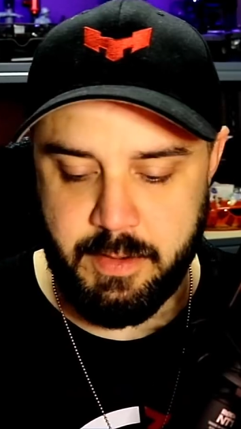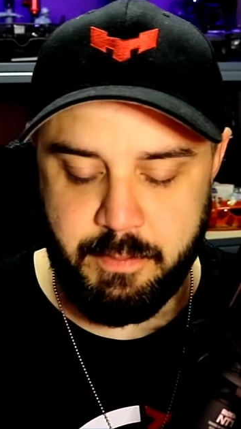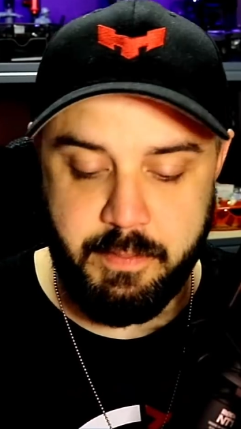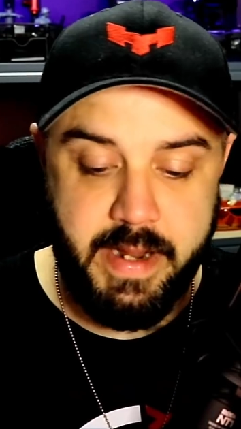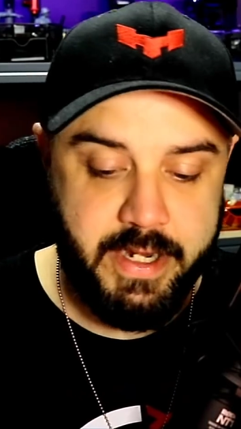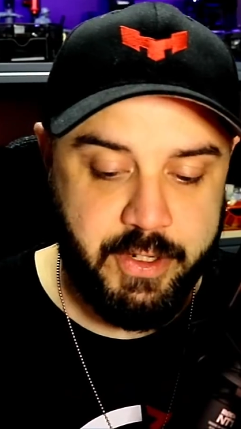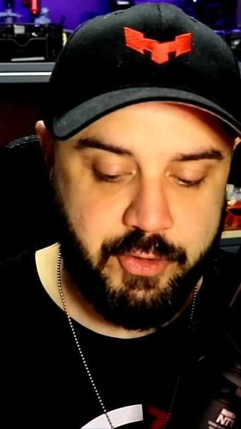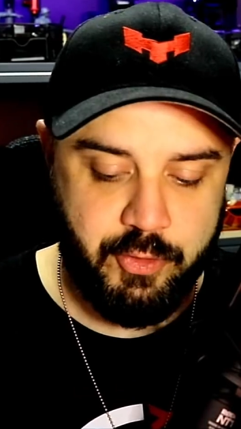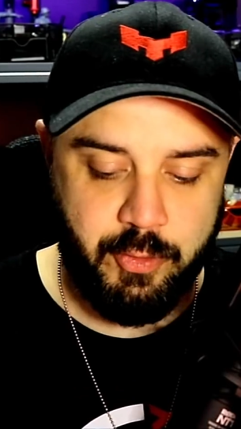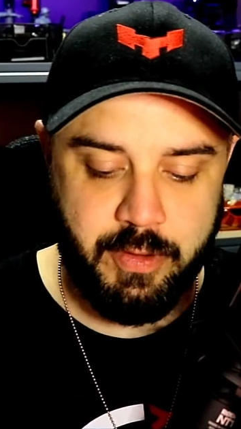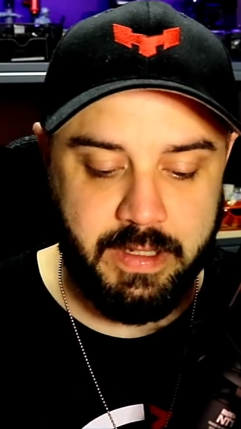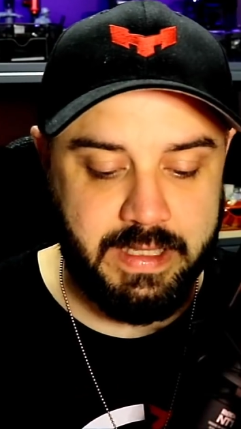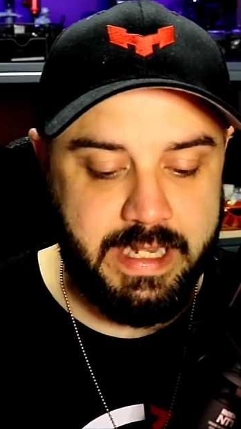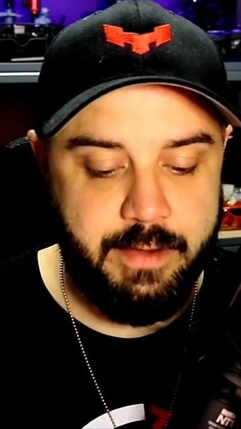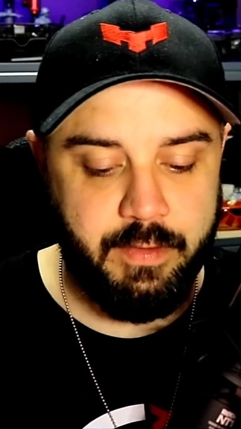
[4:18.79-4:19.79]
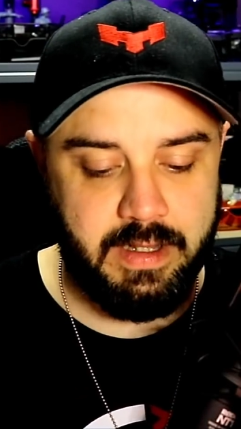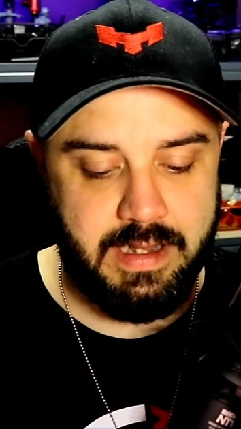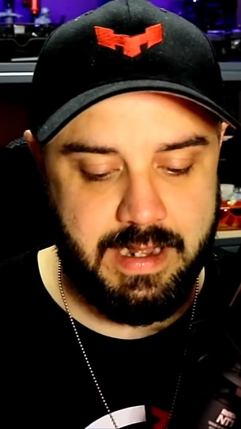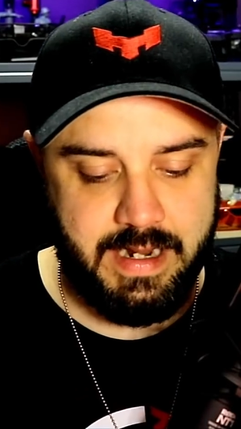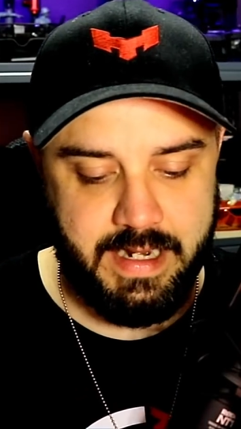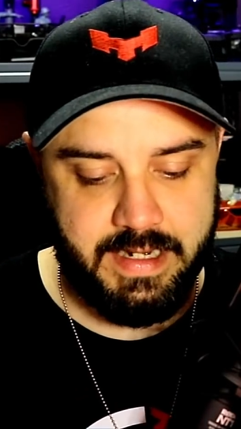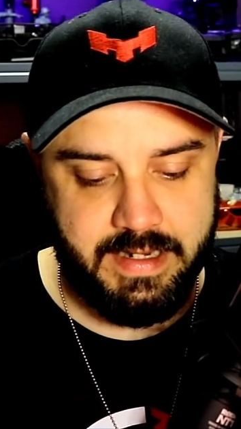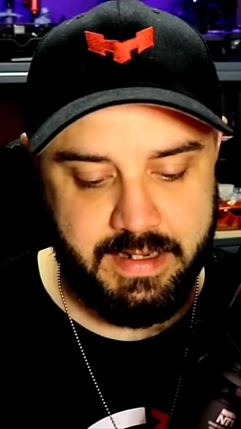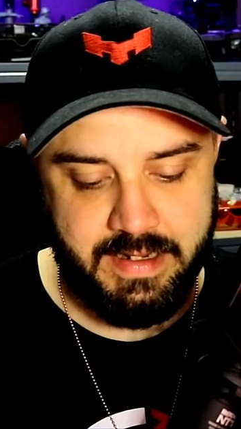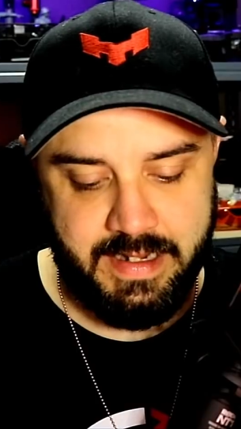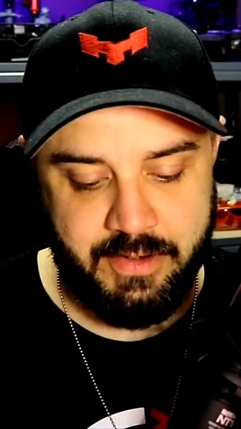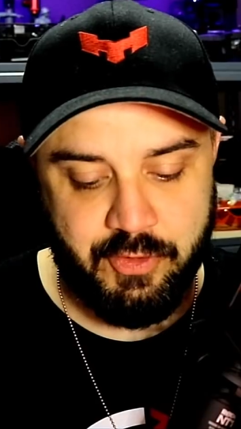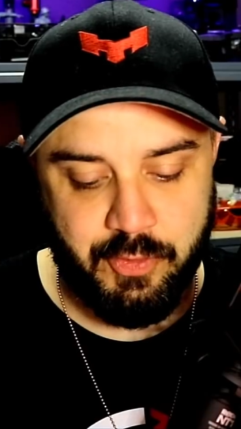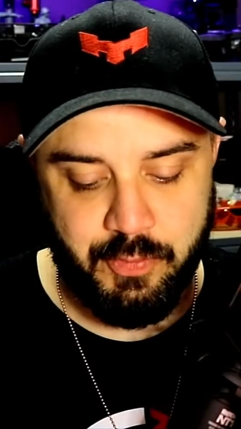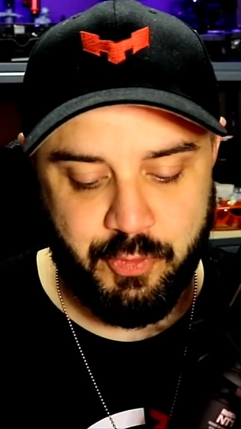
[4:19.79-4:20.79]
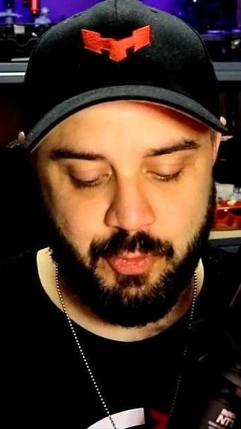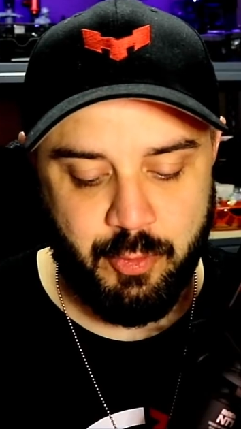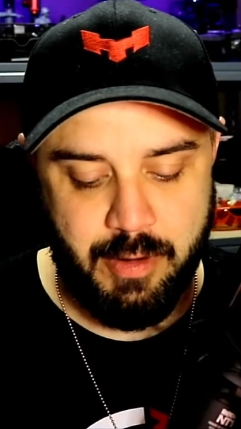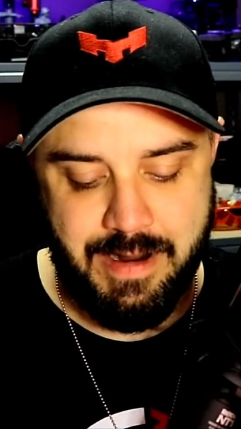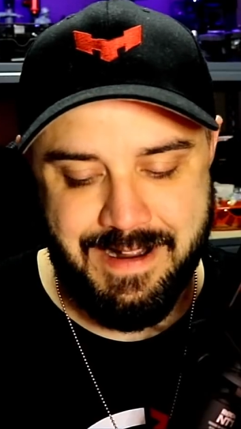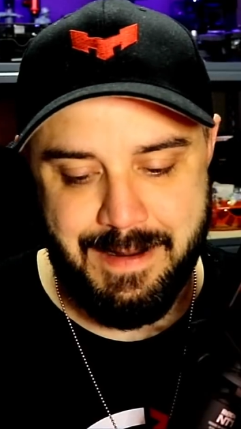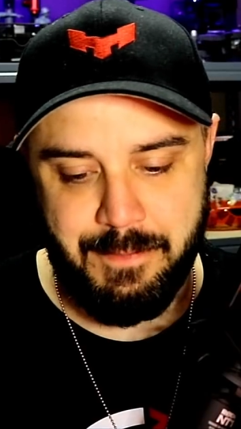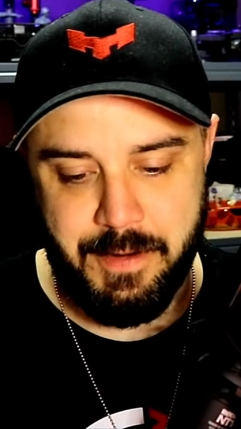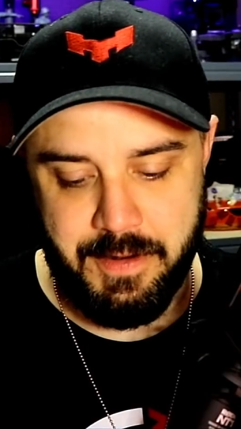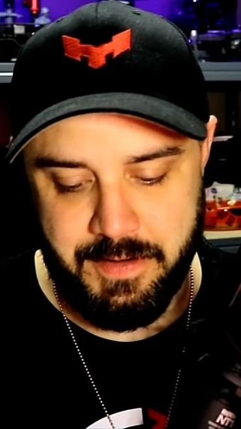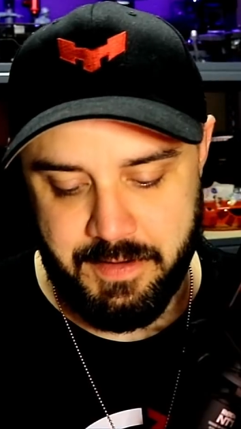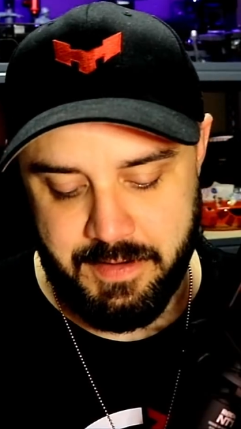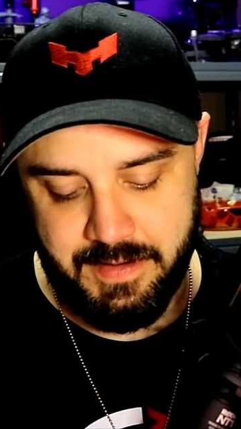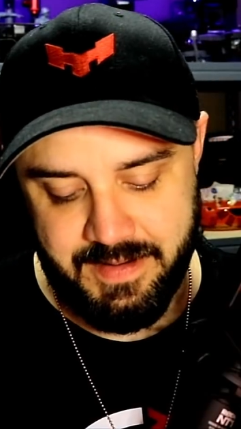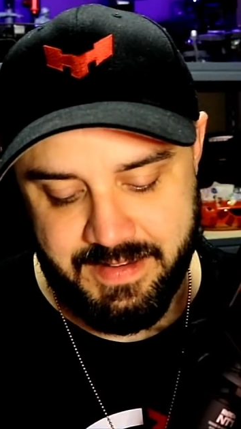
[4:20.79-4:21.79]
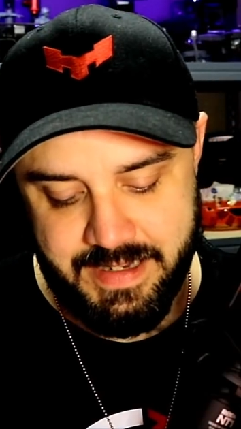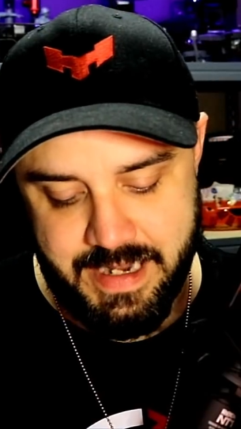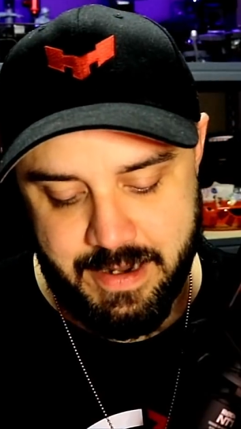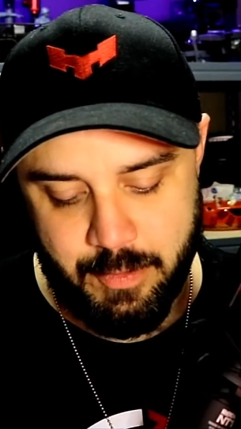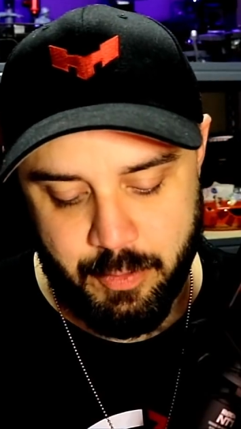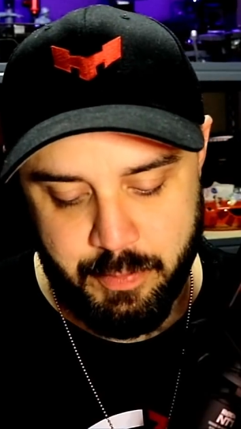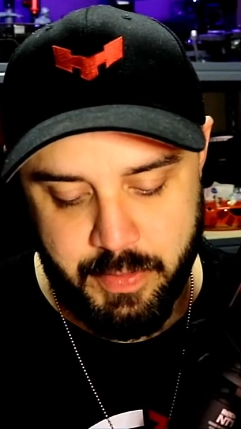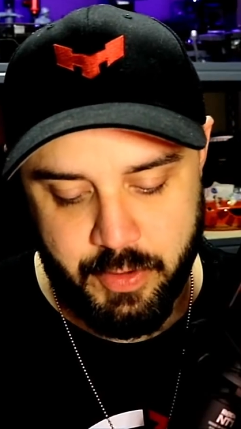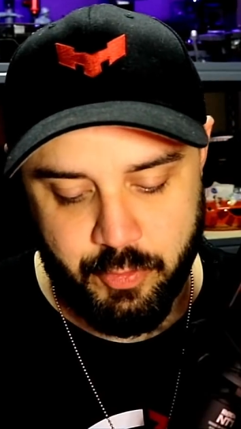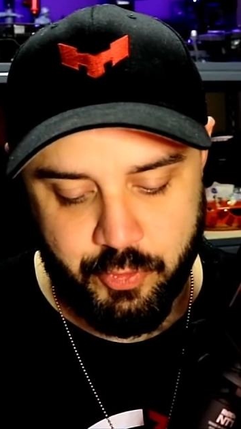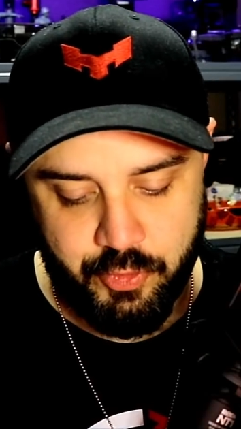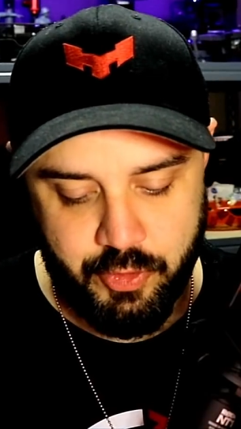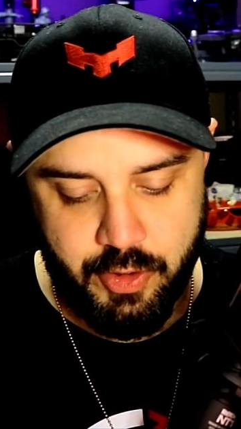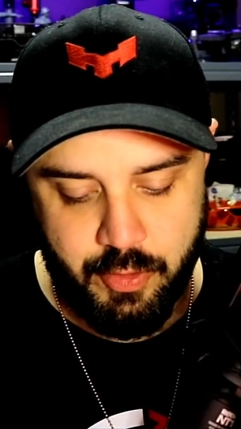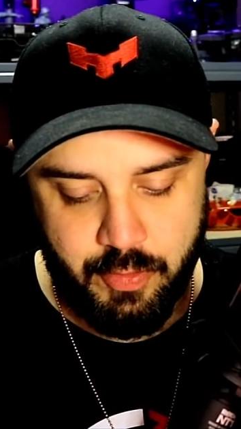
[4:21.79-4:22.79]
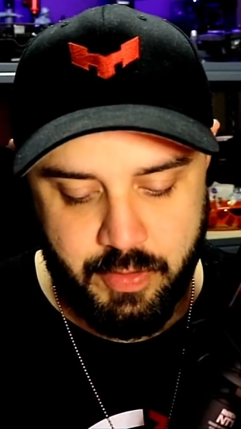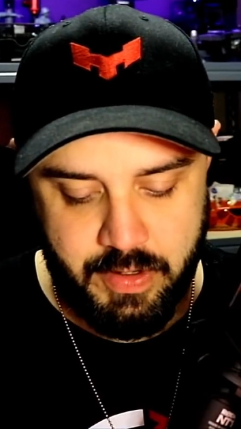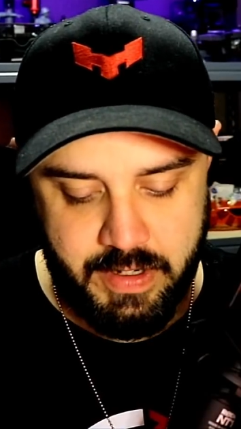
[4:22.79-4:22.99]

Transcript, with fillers: Make sure to leave a like and subscribe The Outer Middle Show.